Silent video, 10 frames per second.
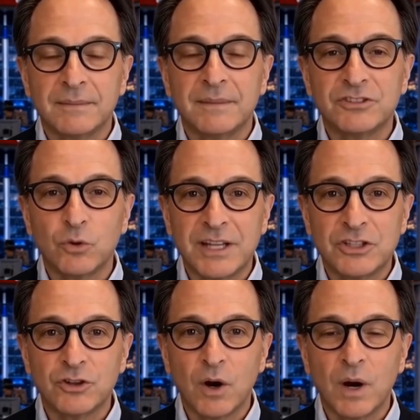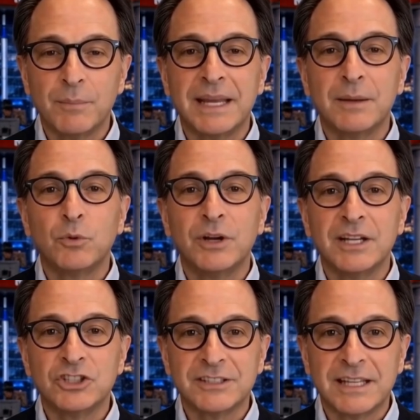So as you know, I made the
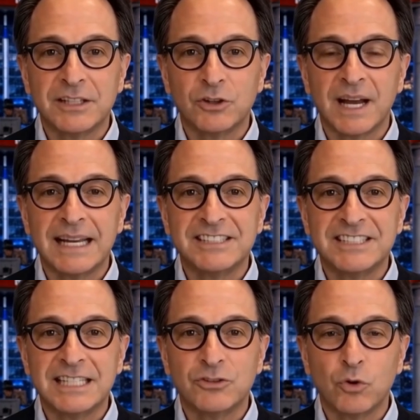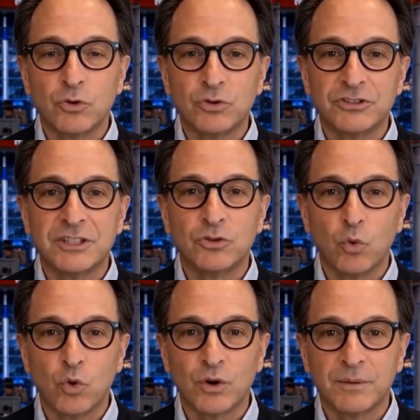prediction that the United States will lose this
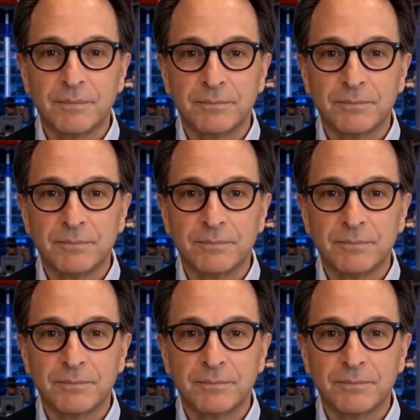war.